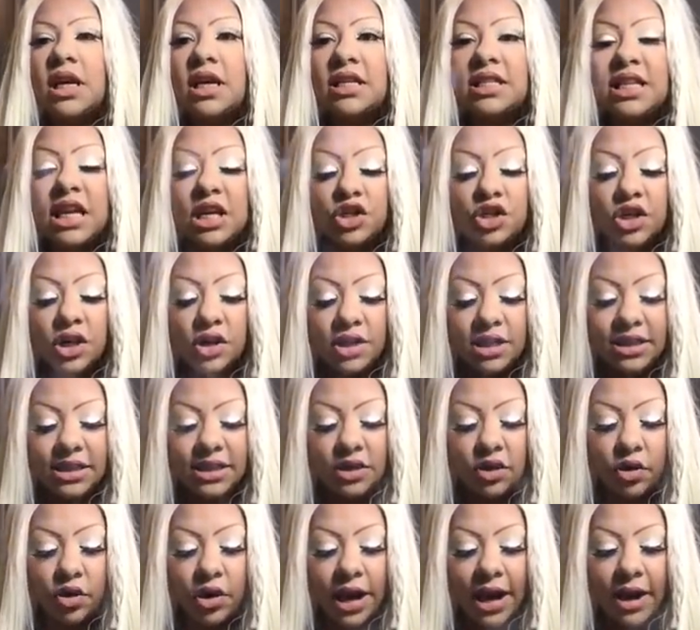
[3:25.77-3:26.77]
Sagittarius,
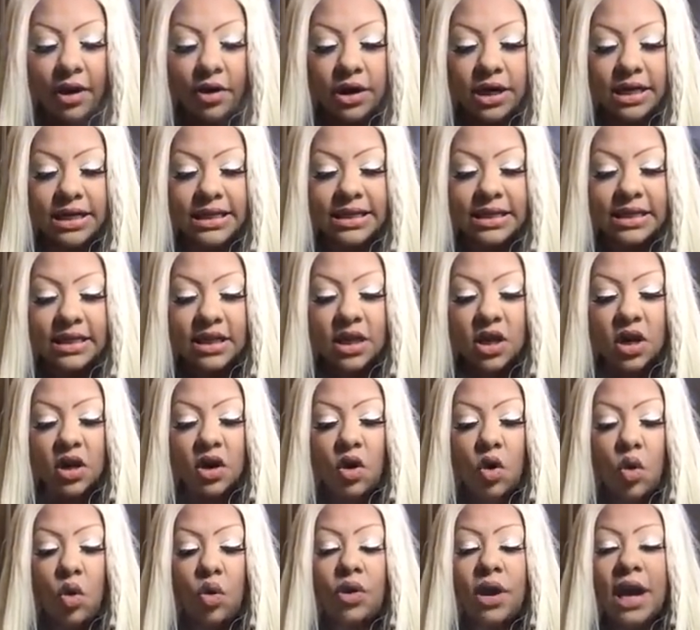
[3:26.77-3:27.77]
Leo, Aries,
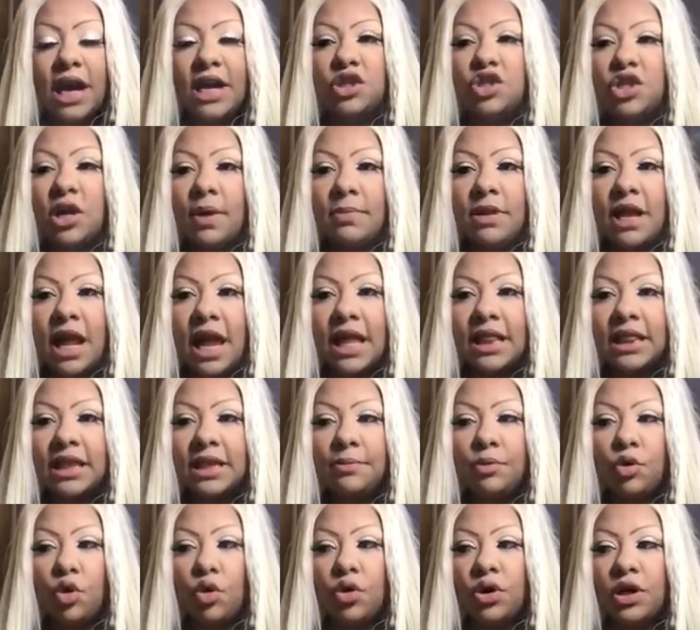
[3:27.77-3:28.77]
or a Gemini,
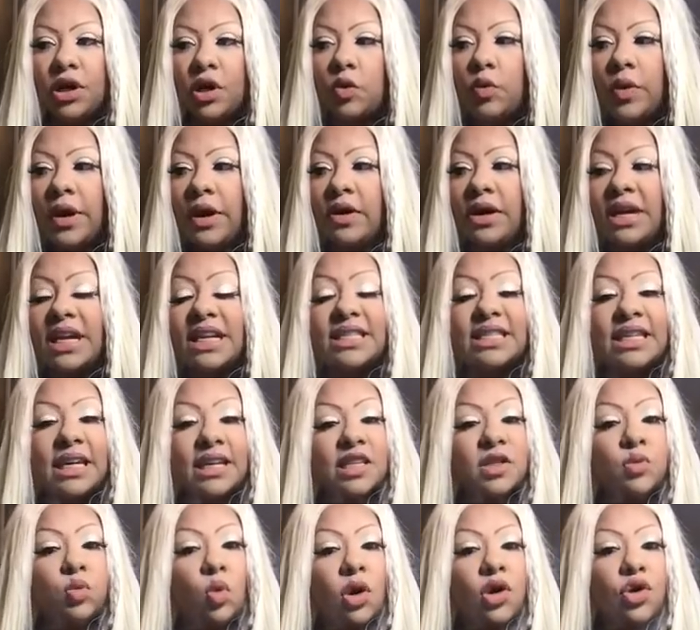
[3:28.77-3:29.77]
Libra, or an Aquarius that
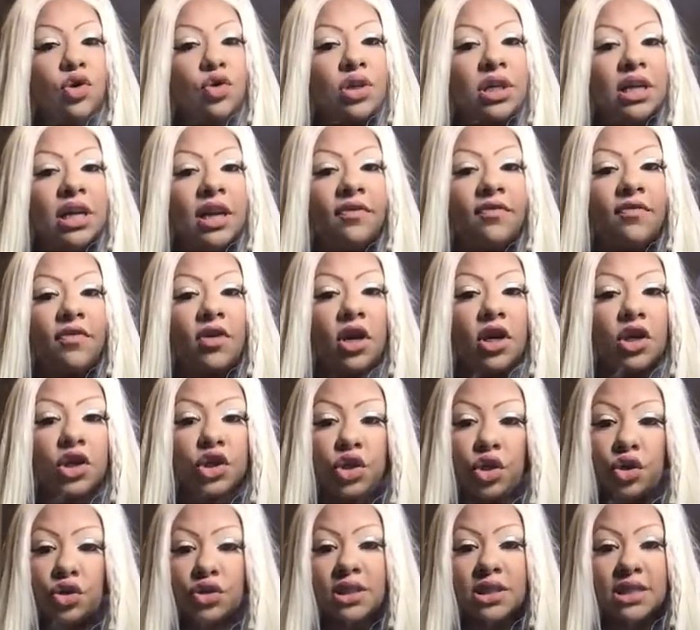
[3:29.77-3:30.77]
is wondering if
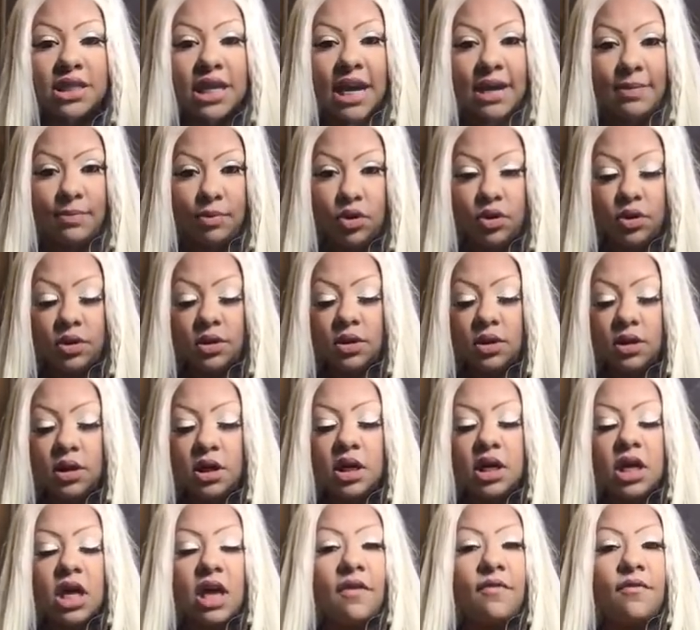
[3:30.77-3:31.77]
you're stable,
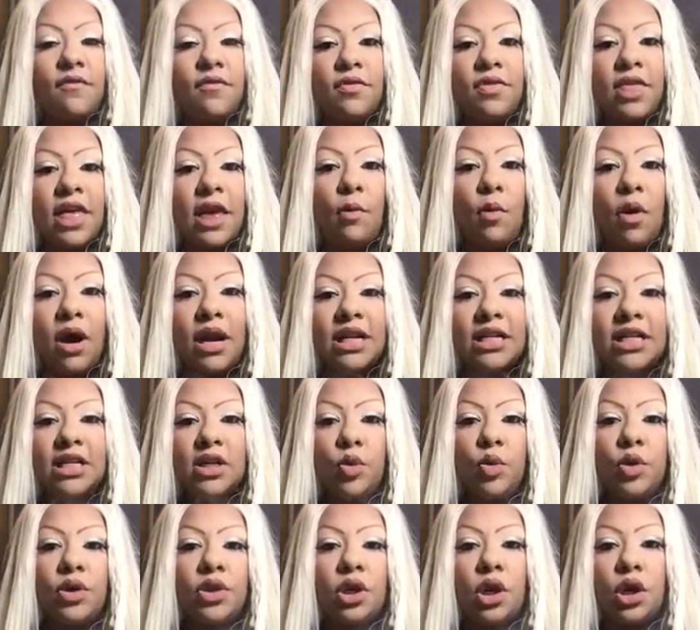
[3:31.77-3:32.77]
if they want to
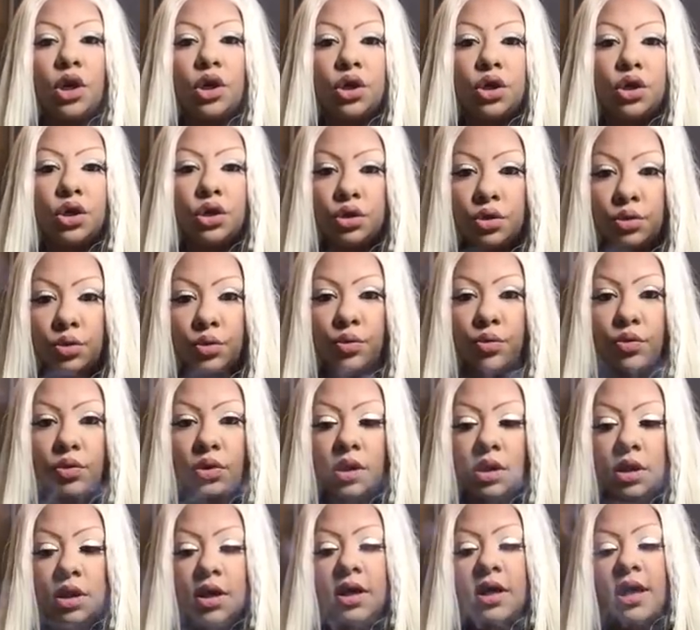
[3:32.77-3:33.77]
deal with you.
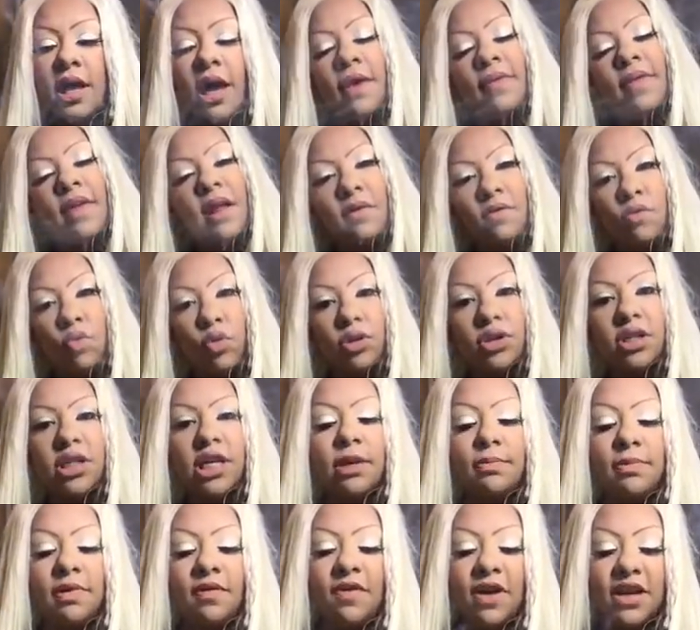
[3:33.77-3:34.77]
And then, of course, it
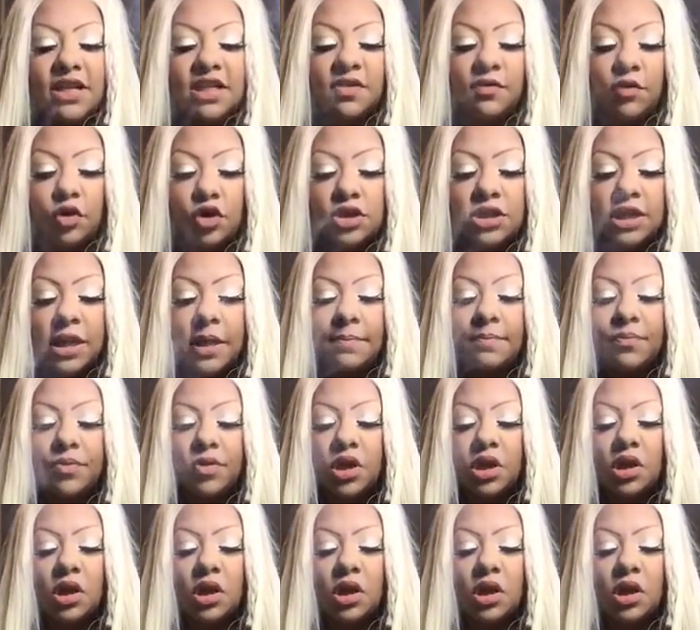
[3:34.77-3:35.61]
can be vice versa.